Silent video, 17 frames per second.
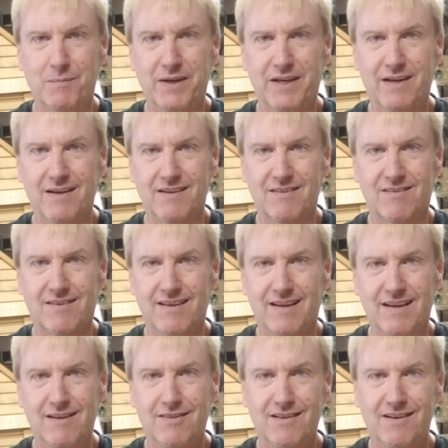because the
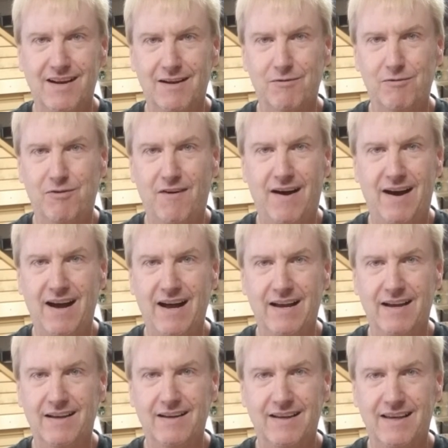Ethernet
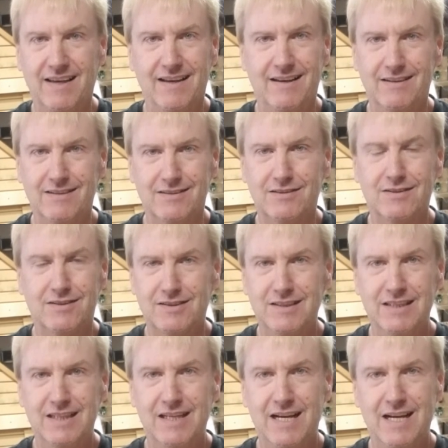PHY is
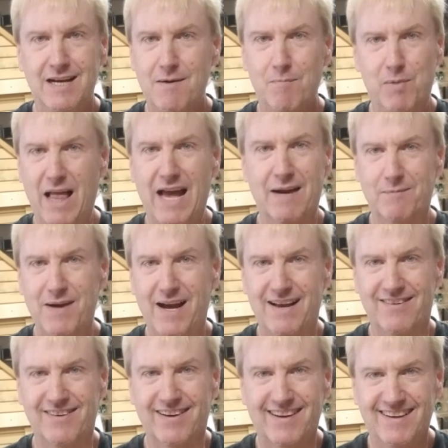black
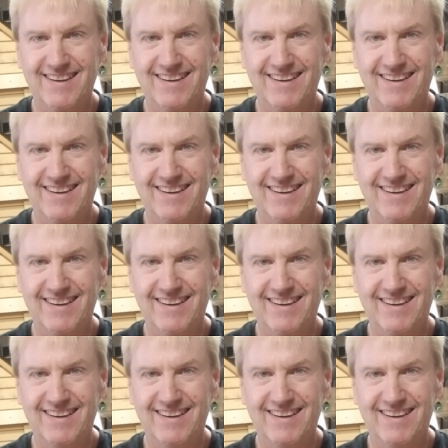magic.